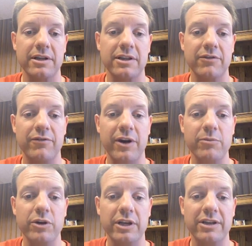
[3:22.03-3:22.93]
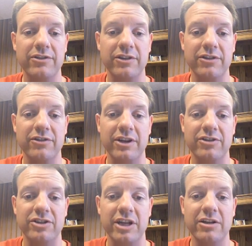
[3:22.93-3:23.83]
The framework exists
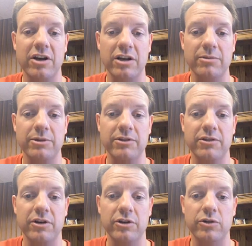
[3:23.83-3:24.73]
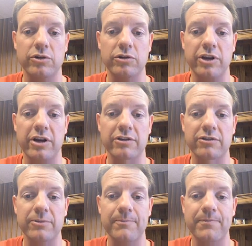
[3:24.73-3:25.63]
as shared documents on Google Docs.